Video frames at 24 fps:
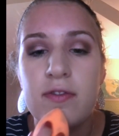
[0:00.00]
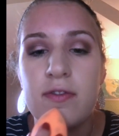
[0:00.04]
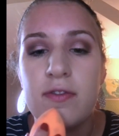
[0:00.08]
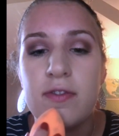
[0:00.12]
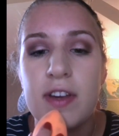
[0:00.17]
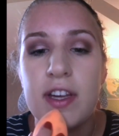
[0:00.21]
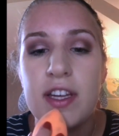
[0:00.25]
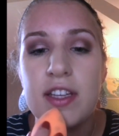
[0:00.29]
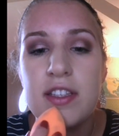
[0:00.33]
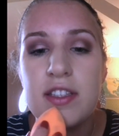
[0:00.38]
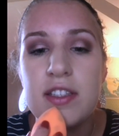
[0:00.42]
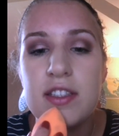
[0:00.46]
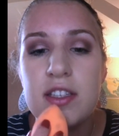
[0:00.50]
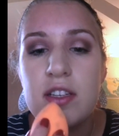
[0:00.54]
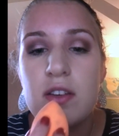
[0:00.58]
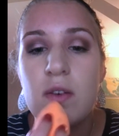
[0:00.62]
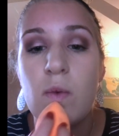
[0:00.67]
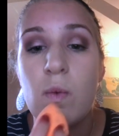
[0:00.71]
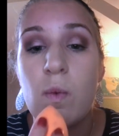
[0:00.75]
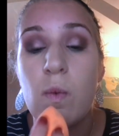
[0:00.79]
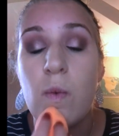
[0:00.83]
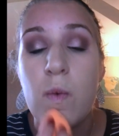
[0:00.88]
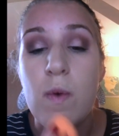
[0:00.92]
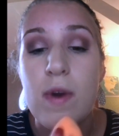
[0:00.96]
fits
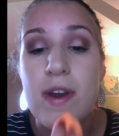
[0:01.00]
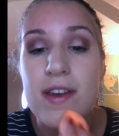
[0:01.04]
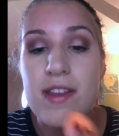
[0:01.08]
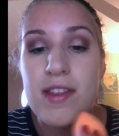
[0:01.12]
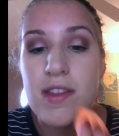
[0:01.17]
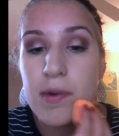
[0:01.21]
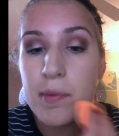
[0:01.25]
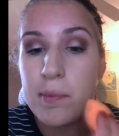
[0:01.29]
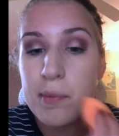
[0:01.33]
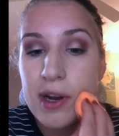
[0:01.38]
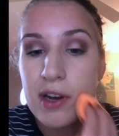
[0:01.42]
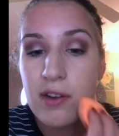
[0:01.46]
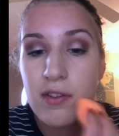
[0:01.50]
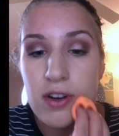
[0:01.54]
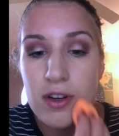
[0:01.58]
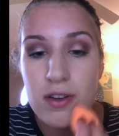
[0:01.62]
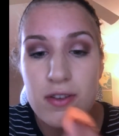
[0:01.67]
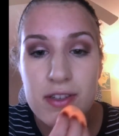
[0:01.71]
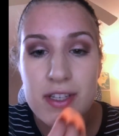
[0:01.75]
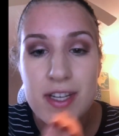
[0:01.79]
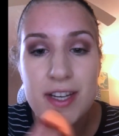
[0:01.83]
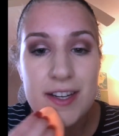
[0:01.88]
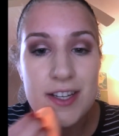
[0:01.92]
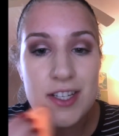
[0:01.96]
with my
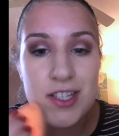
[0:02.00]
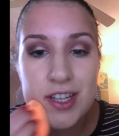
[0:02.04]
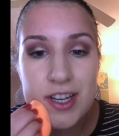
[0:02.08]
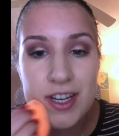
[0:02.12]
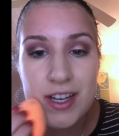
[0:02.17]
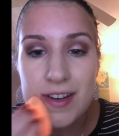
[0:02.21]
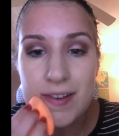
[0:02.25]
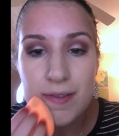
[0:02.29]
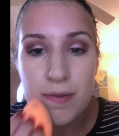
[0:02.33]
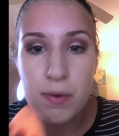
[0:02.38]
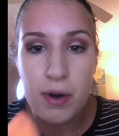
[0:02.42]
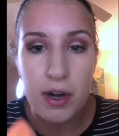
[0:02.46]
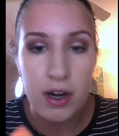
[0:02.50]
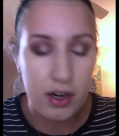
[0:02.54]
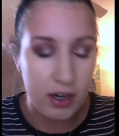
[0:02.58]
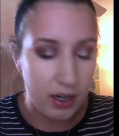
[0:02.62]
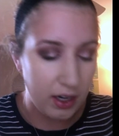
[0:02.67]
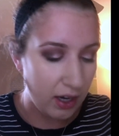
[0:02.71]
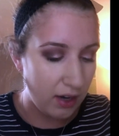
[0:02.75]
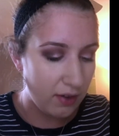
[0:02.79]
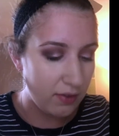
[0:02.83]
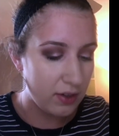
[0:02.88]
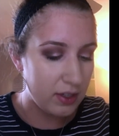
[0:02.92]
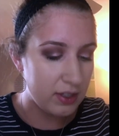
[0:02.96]
rosacea, where it
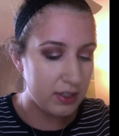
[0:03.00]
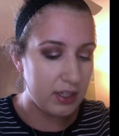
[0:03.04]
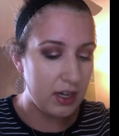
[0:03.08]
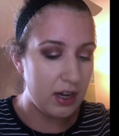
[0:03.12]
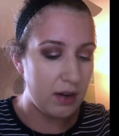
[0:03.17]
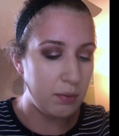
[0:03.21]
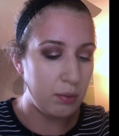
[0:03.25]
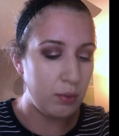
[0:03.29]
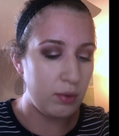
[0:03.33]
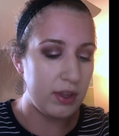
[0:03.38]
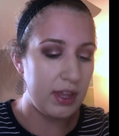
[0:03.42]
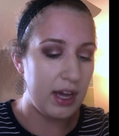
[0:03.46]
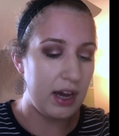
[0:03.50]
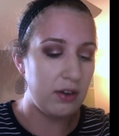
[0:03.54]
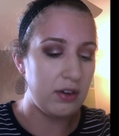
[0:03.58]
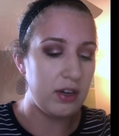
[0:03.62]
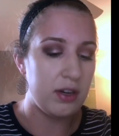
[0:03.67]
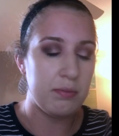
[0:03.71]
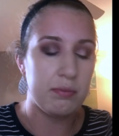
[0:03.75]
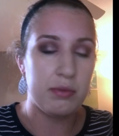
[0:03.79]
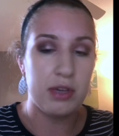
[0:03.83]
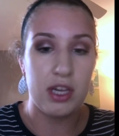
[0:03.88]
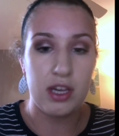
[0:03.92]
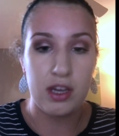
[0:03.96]
covers up without
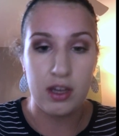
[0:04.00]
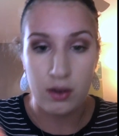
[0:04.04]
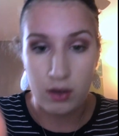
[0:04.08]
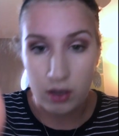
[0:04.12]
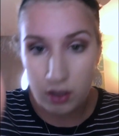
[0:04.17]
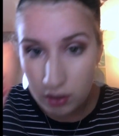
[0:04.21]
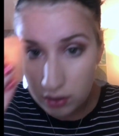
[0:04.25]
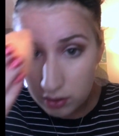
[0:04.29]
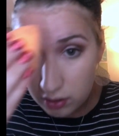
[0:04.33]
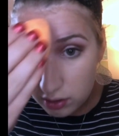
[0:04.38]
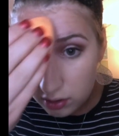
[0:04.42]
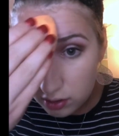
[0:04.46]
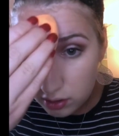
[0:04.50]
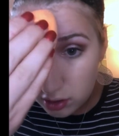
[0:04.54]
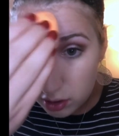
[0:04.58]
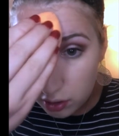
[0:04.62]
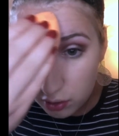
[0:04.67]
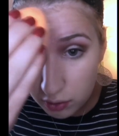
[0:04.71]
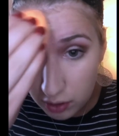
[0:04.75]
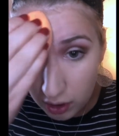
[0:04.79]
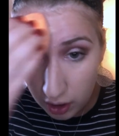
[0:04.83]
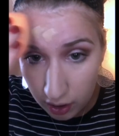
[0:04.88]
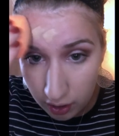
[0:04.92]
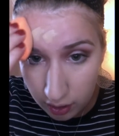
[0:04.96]
it being
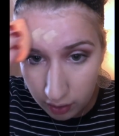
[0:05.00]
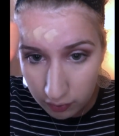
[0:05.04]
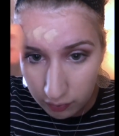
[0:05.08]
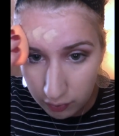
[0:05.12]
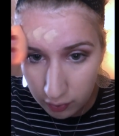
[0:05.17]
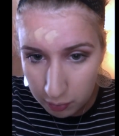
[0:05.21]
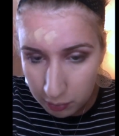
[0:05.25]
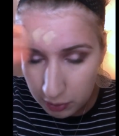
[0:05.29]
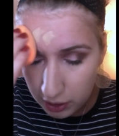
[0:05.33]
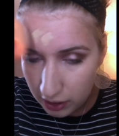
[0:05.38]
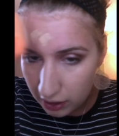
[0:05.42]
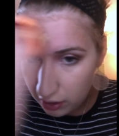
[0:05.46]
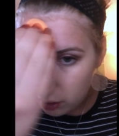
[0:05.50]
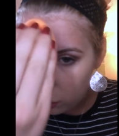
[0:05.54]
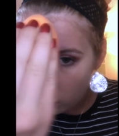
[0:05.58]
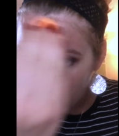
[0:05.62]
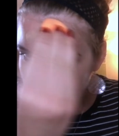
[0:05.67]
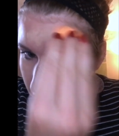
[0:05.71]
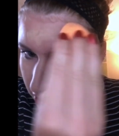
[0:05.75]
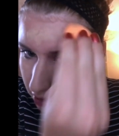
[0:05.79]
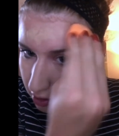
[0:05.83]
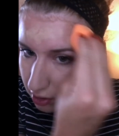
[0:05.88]
too dark for me or